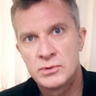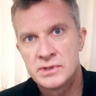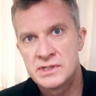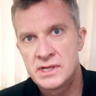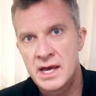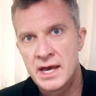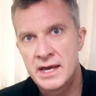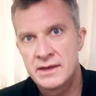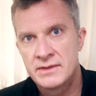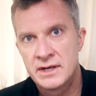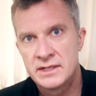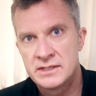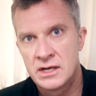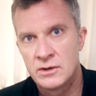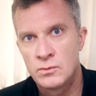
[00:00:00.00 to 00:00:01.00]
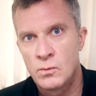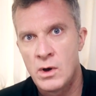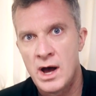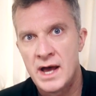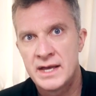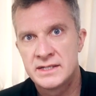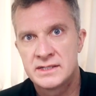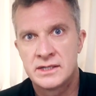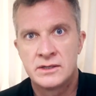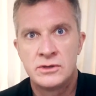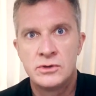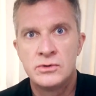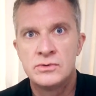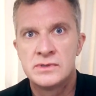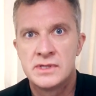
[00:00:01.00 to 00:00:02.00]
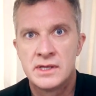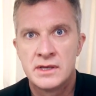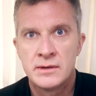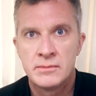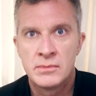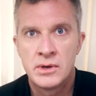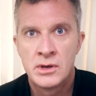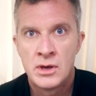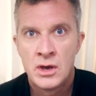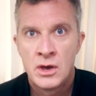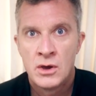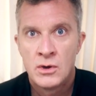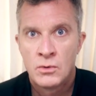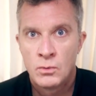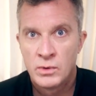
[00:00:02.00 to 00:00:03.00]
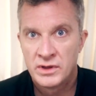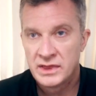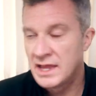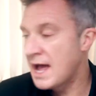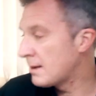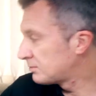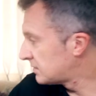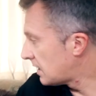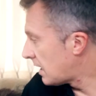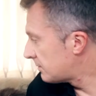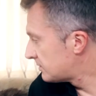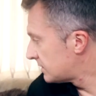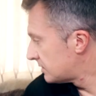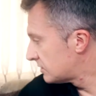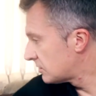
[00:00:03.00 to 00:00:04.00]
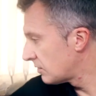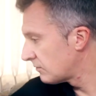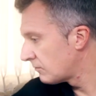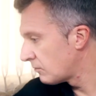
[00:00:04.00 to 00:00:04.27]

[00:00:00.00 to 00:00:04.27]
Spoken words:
would say that it's unwise to use them with laptops and so